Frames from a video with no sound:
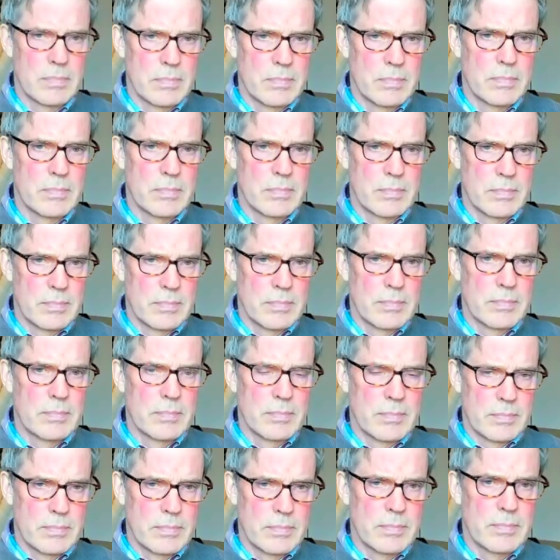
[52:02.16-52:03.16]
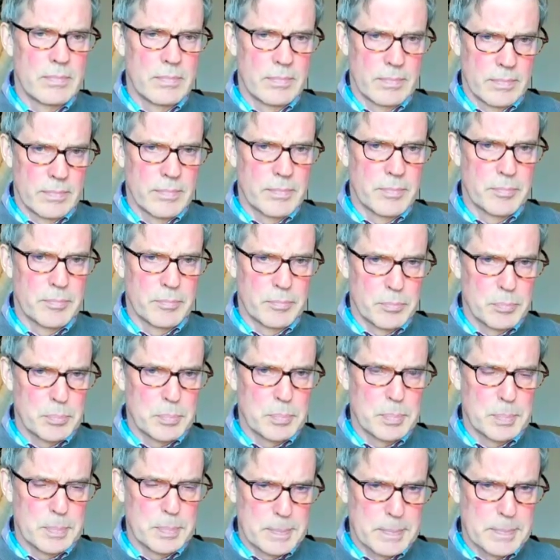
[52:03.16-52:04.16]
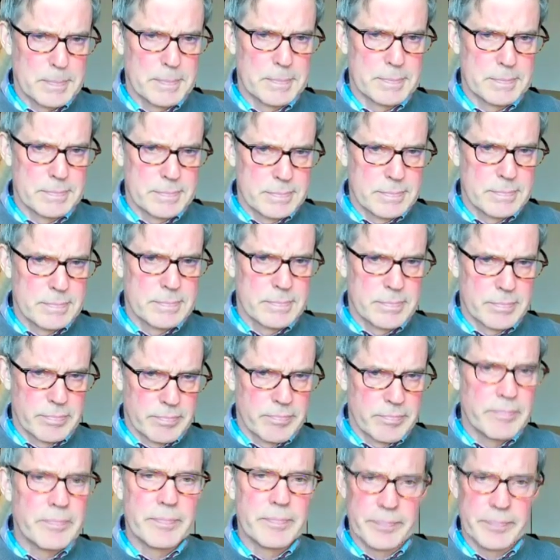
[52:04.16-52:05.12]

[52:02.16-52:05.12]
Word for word: and people before them, of course, because, you